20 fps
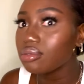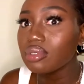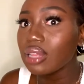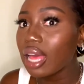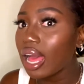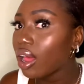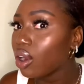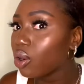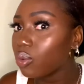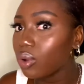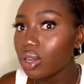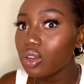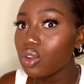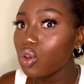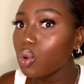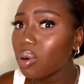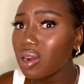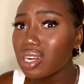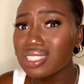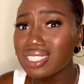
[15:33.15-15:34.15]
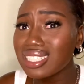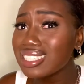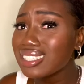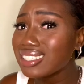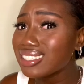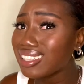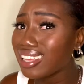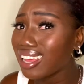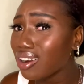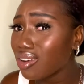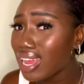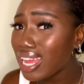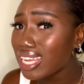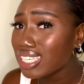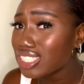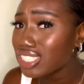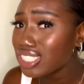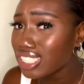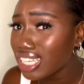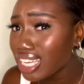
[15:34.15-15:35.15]
I don't want no parts of this ghetto ass
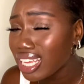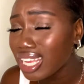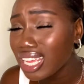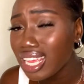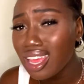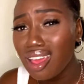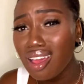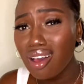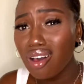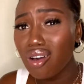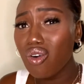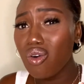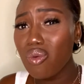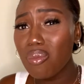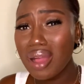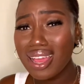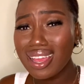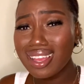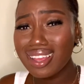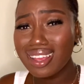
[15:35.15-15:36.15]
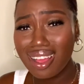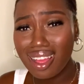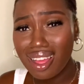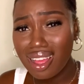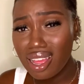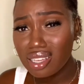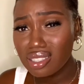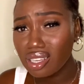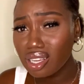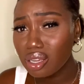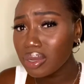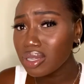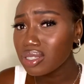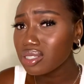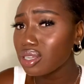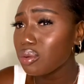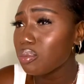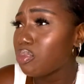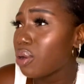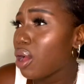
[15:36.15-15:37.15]
shit. Oh my God, talking about
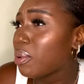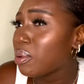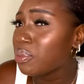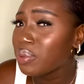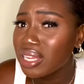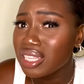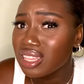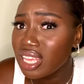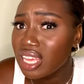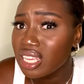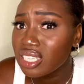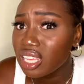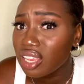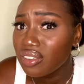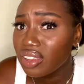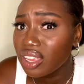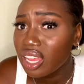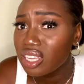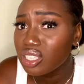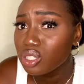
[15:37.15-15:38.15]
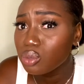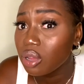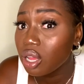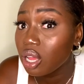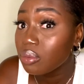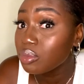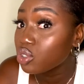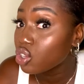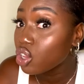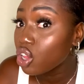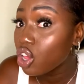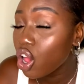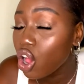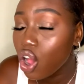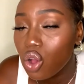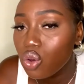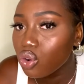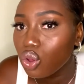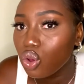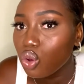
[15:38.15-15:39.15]
something pop up at Thanksgiving at his mom's.
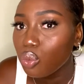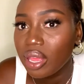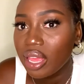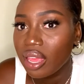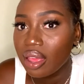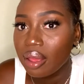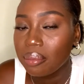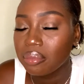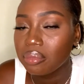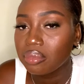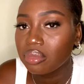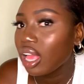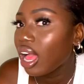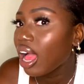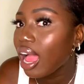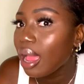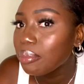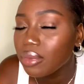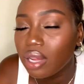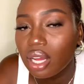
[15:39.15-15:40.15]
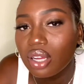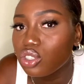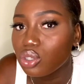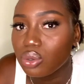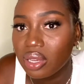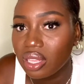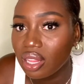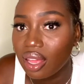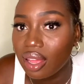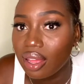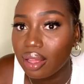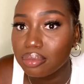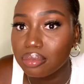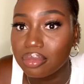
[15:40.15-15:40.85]
Oh no, ma'am, I'm not doing that.